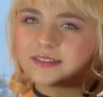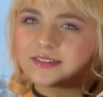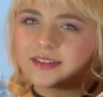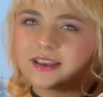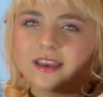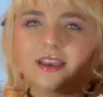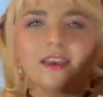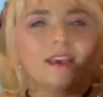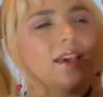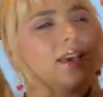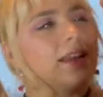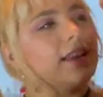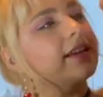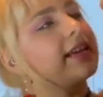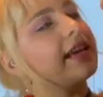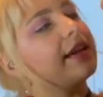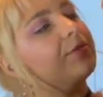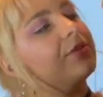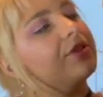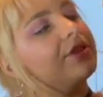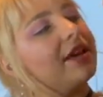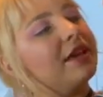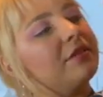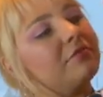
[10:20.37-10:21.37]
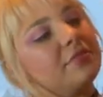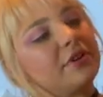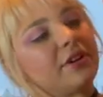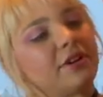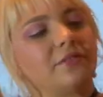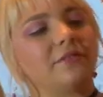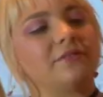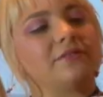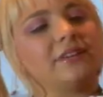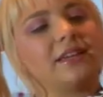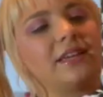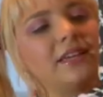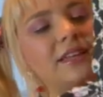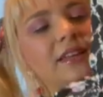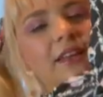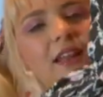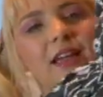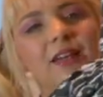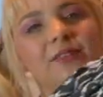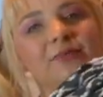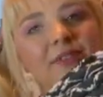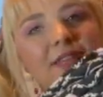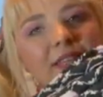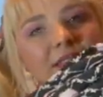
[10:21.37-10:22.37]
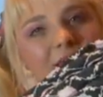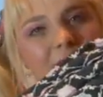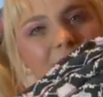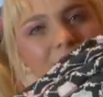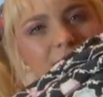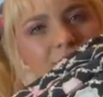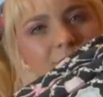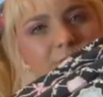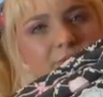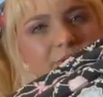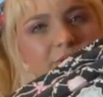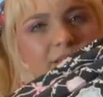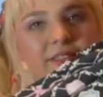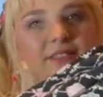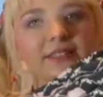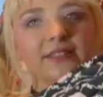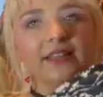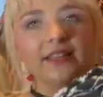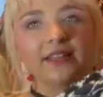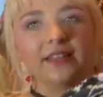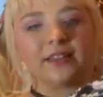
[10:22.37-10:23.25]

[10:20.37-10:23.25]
and it came with a head bow, and I really love this print.